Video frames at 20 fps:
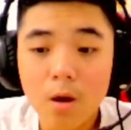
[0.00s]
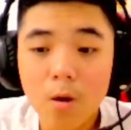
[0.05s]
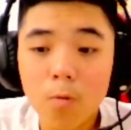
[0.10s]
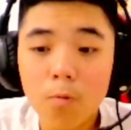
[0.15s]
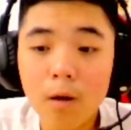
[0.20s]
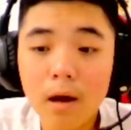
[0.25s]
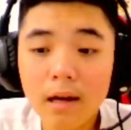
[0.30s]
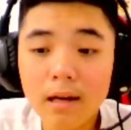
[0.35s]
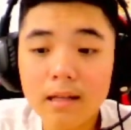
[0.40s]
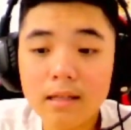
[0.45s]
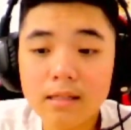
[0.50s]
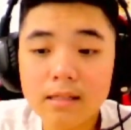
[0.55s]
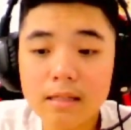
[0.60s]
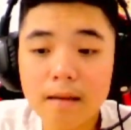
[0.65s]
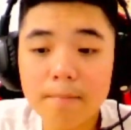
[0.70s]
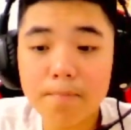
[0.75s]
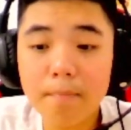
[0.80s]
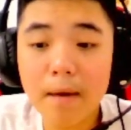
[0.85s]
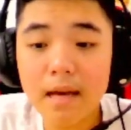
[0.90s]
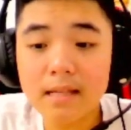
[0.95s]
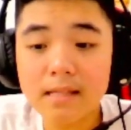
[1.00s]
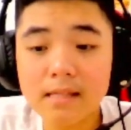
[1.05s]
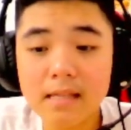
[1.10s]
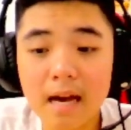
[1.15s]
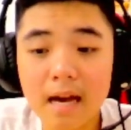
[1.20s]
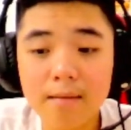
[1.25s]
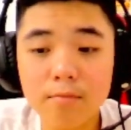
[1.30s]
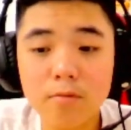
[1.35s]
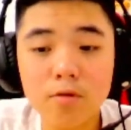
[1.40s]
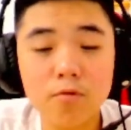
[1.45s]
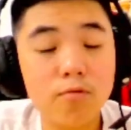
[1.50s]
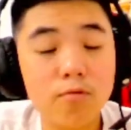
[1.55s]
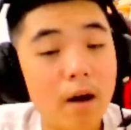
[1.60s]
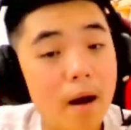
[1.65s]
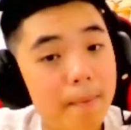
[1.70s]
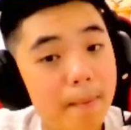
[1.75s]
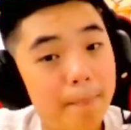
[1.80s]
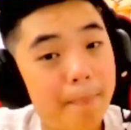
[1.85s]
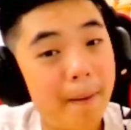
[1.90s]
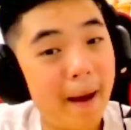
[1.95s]
What is the best time to
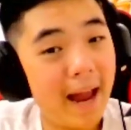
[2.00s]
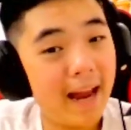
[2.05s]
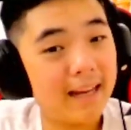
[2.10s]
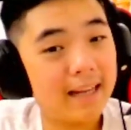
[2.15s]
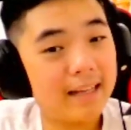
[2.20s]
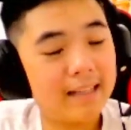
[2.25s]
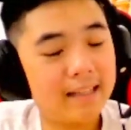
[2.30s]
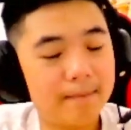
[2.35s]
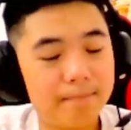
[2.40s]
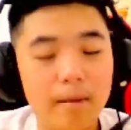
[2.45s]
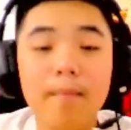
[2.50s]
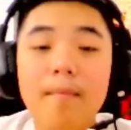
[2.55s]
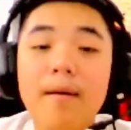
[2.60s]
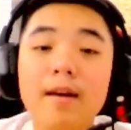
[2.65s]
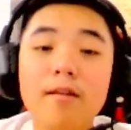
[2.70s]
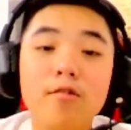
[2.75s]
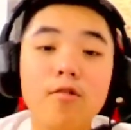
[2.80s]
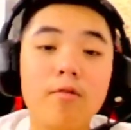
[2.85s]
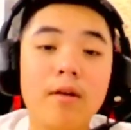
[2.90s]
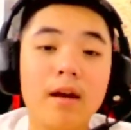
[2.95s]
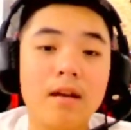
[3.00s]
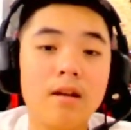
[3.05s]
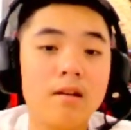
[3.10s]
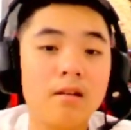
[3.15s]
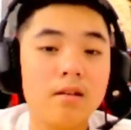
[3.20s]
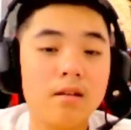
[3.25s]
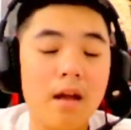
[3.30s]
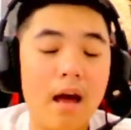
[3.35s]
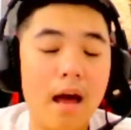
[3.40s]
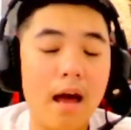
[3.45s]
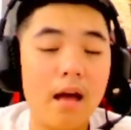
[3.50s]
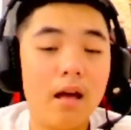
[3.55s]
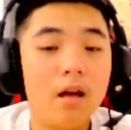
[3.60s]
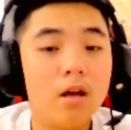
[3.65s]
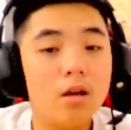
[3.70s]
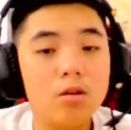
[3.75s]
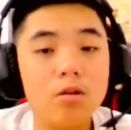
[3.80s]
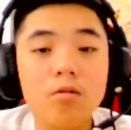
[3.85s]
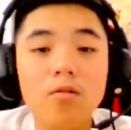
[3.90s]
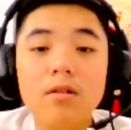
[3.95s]
rob a bank? Maybe you can, uh,
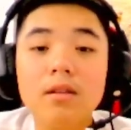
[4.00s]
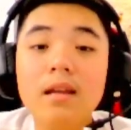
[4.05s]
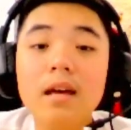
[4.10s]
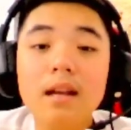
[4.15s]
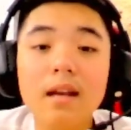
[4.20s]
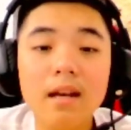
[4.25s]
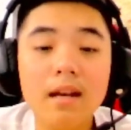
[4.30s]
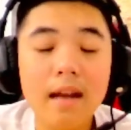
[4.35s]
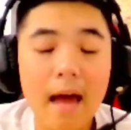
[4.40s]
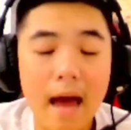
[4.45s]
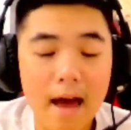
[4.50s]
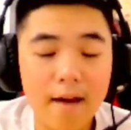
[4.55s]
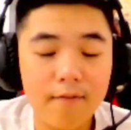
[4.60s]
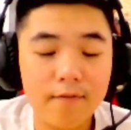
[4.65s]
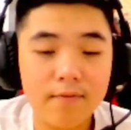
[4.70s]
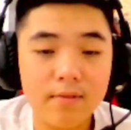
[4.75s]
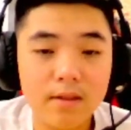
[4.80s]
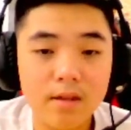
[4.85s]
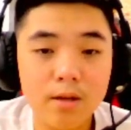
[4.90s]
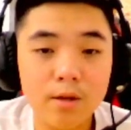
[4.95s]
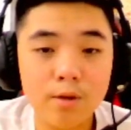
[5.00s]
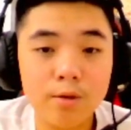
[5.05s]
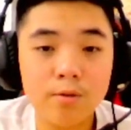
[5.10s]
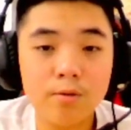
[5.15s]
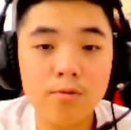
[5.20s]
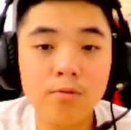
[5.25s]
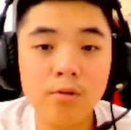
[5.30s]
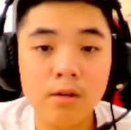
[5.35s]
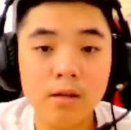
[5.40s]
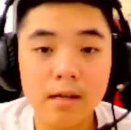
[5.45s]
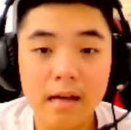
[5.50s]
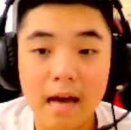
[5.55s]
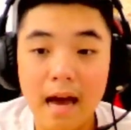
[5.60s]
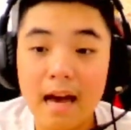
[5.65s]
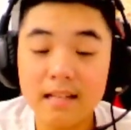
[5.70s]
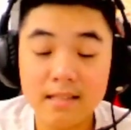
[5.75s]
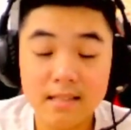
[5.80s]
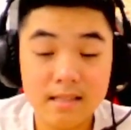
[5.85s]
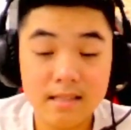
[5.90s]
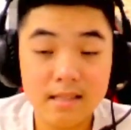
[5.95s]
you didn't have to
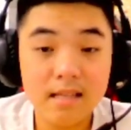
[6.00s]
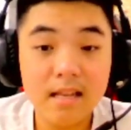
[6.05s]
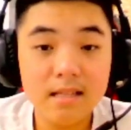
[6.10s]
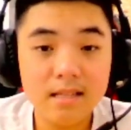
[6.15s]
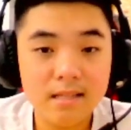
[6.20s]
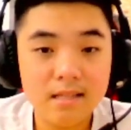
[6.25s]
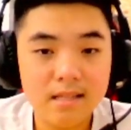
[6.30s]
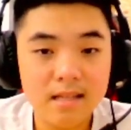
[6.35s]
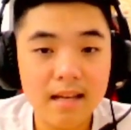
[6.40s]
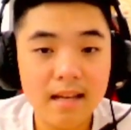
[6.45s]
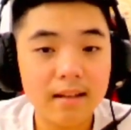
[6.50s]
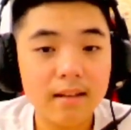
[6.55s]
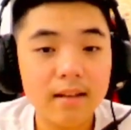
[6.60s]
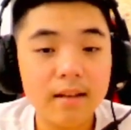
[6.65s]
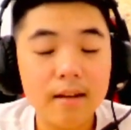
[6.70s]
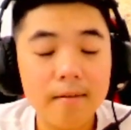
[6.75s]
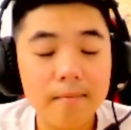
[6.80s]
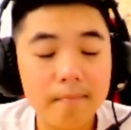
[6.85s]
ask this thing